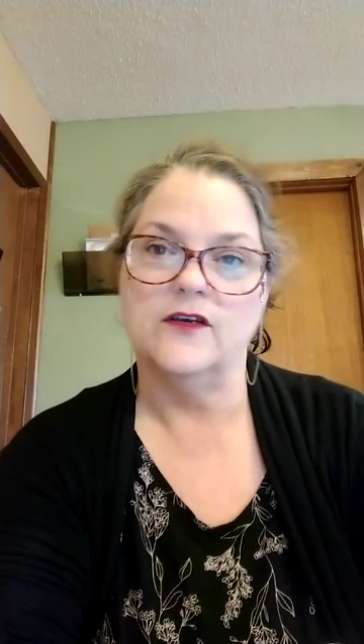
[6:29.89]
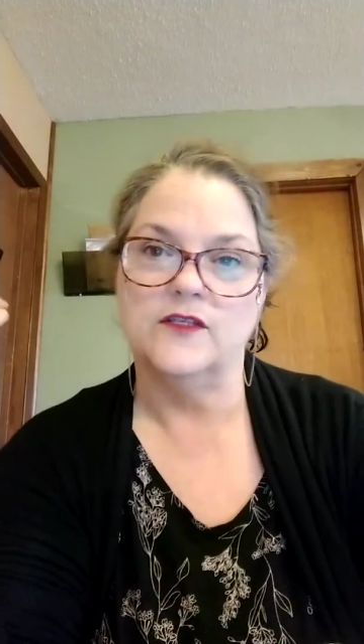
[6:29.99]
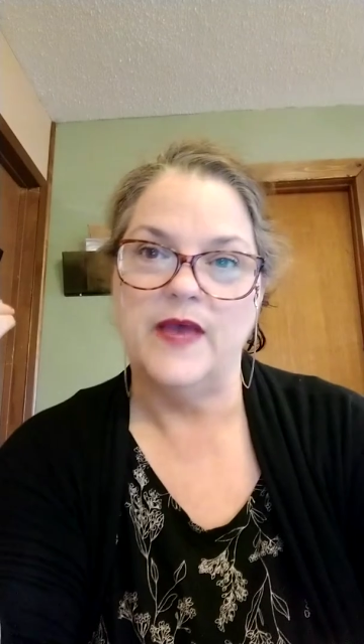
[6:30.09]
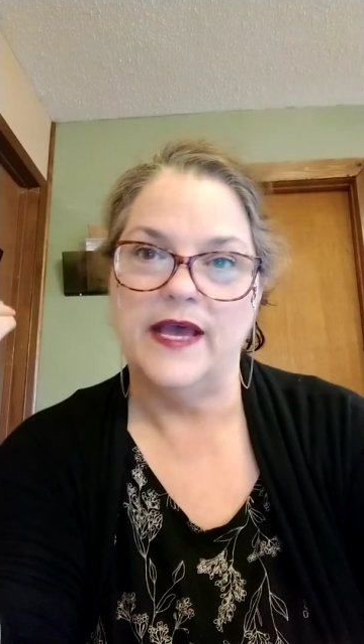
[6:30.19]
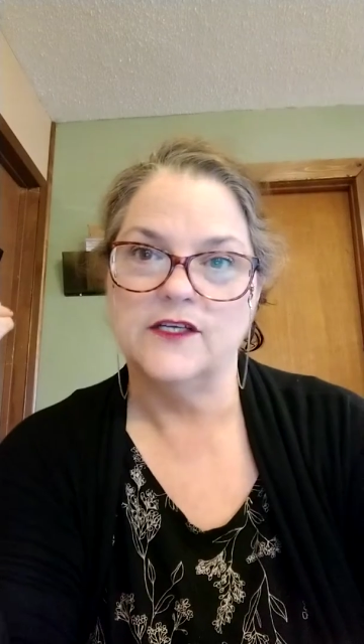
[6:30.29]

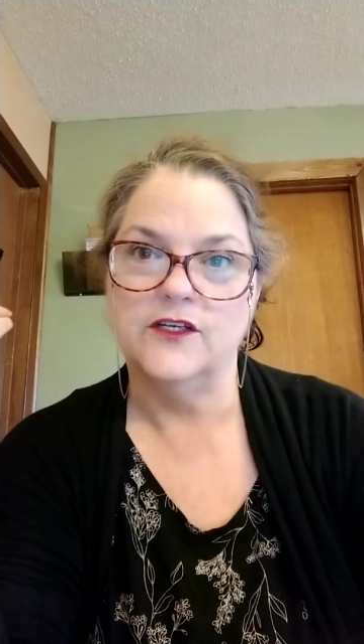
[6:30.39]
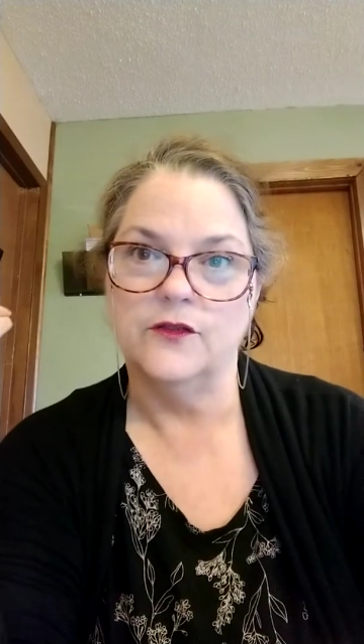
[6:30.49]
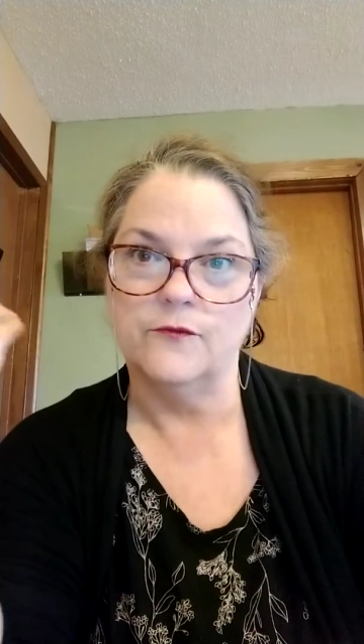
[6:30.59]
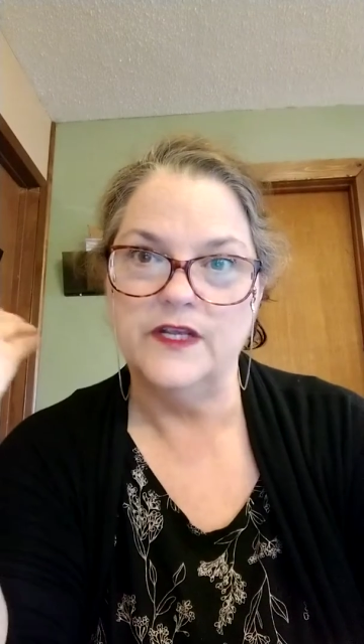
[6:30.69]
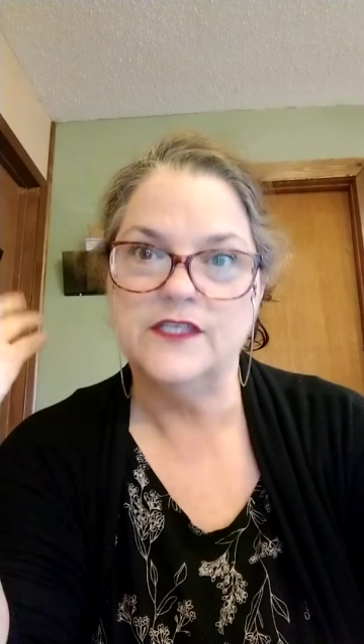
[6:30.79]
goes back to
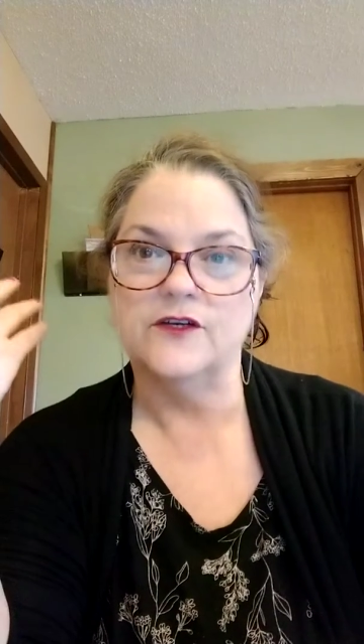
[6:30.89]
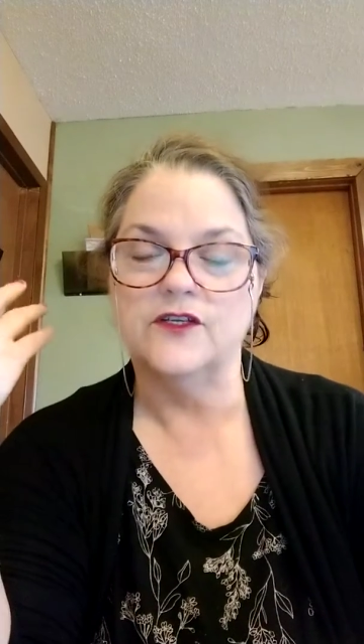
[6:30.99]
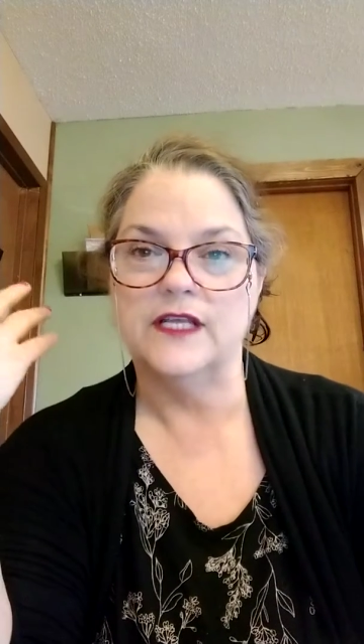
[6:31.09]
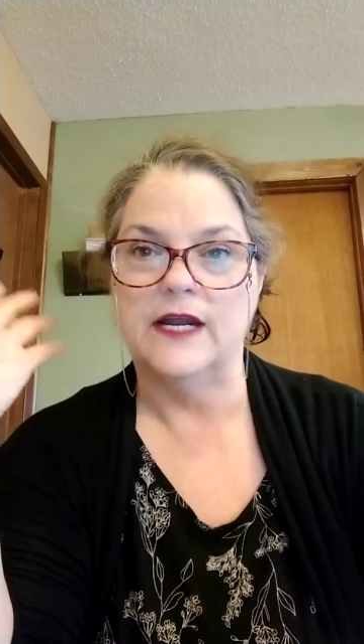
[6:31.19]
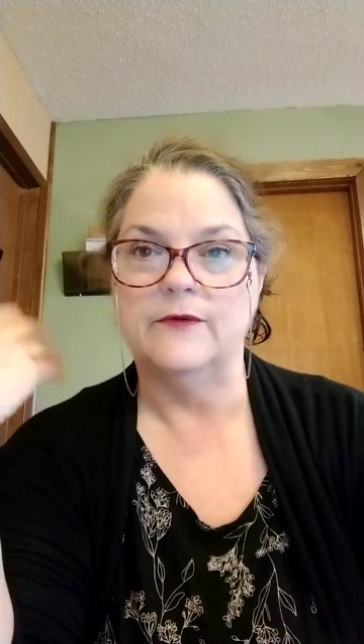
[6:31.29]
the
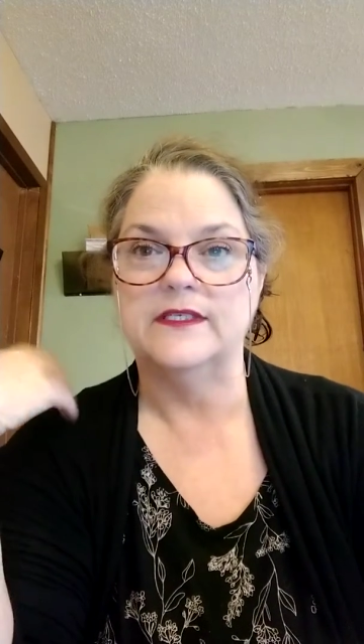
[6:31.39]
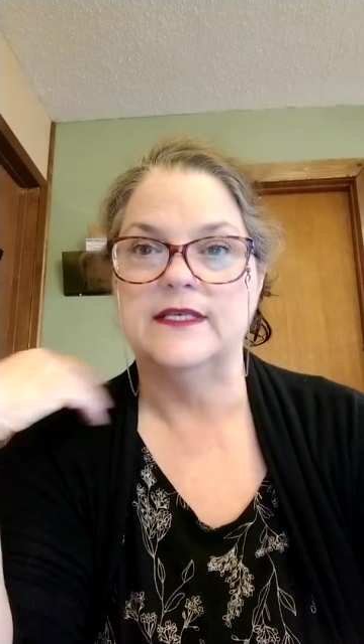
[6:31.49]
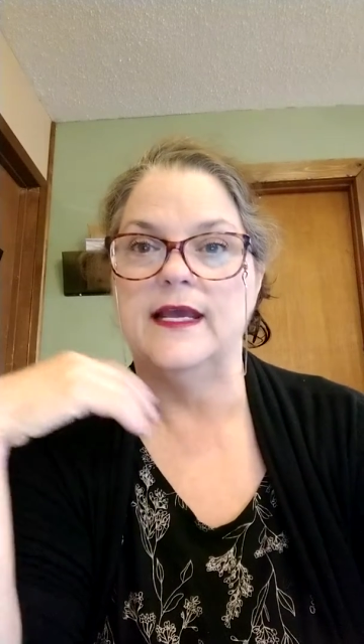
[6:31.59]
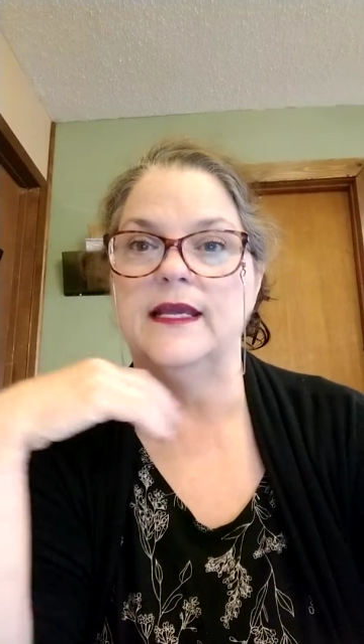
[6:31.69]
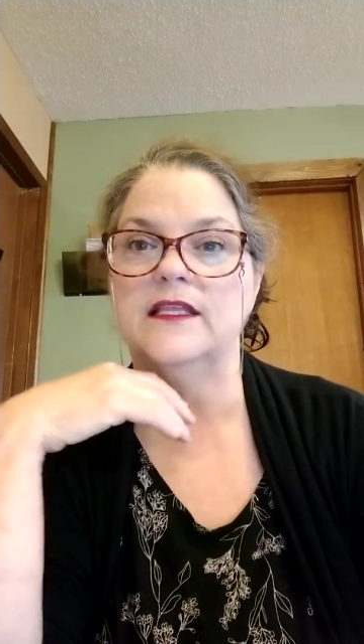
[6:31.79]
research that I was
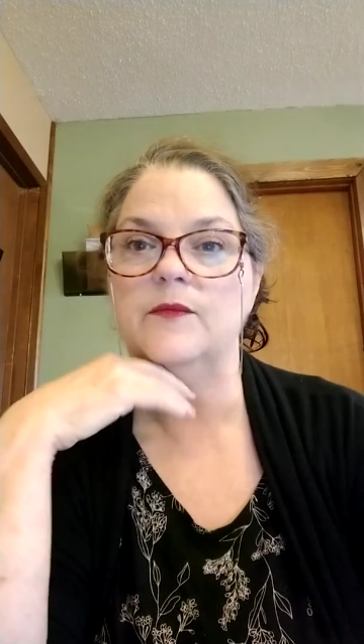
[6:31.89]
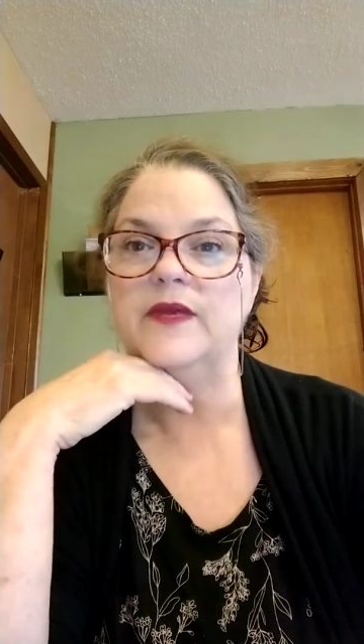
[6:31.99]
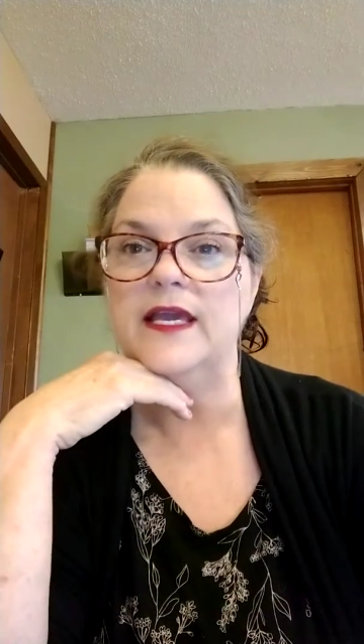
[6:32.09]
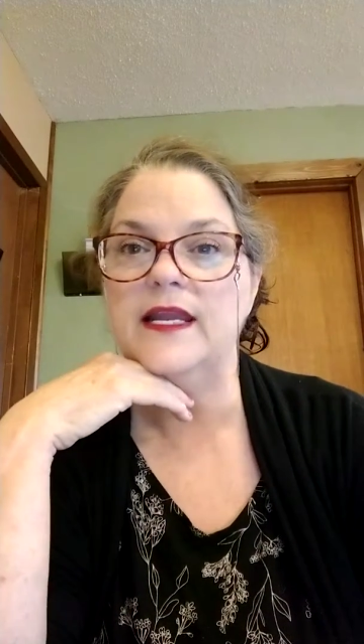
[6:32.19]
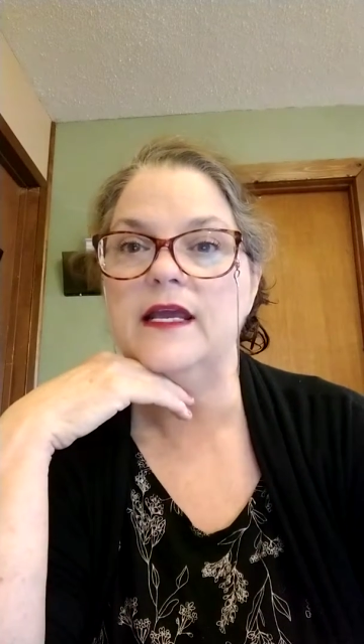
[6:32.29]
saying at the
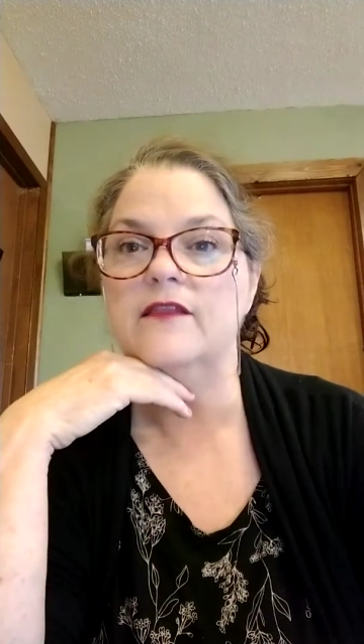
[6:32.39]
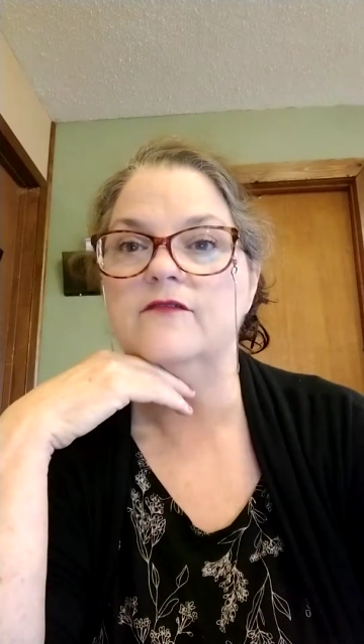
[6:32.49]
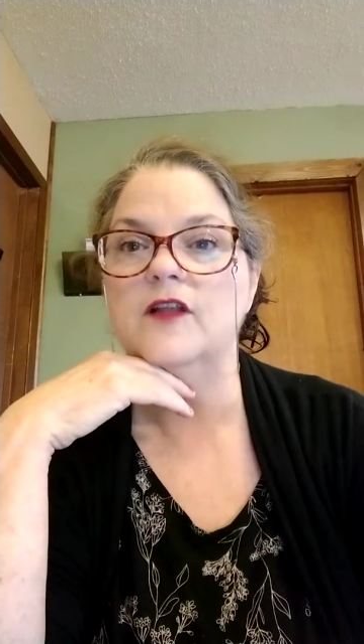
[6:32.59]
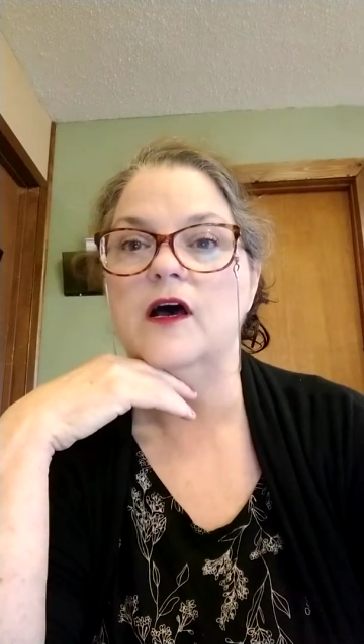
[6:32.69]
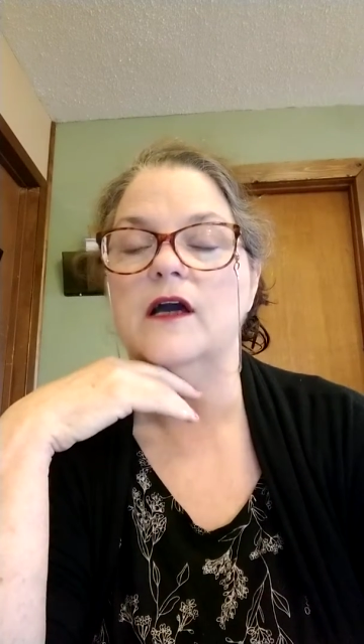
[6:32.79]
beginning of
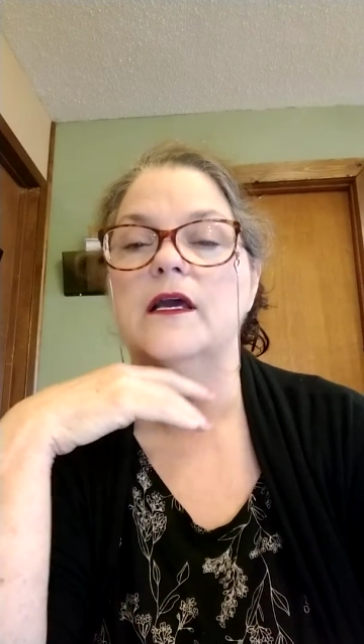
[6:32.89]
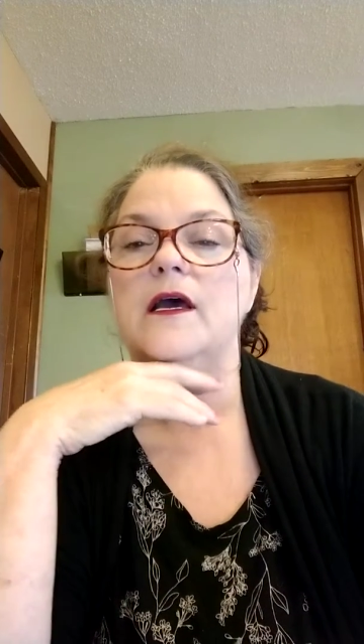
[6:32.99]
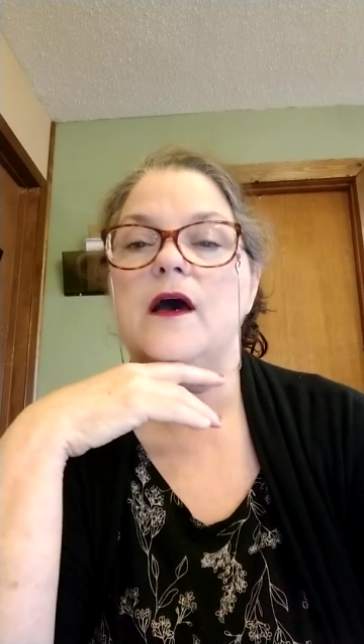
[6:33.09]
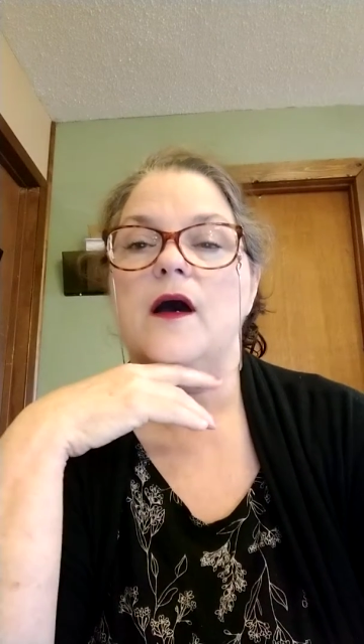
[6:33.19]
the vlog.